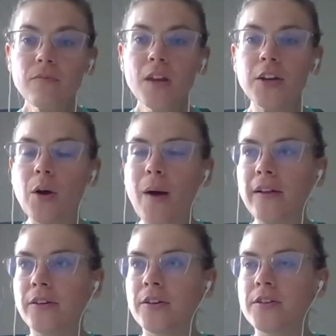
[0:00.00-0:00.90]
you know, I
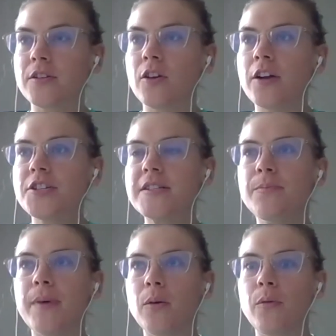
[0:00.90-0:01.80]
learned not just
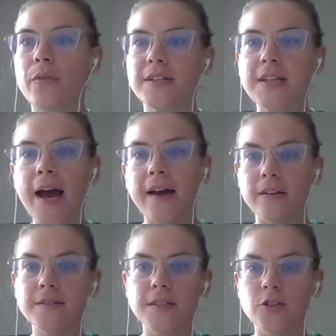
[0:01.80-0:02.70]
about the
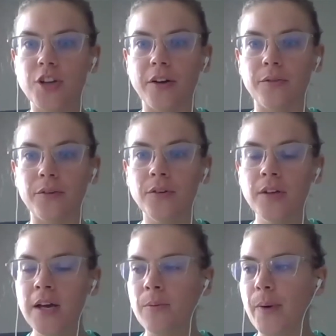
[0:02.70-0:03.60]
tenants in general,
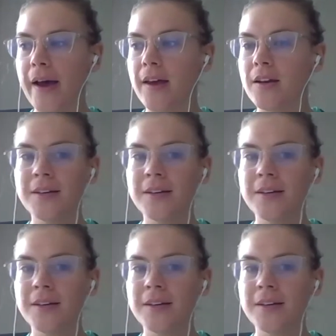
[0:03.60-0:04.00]
but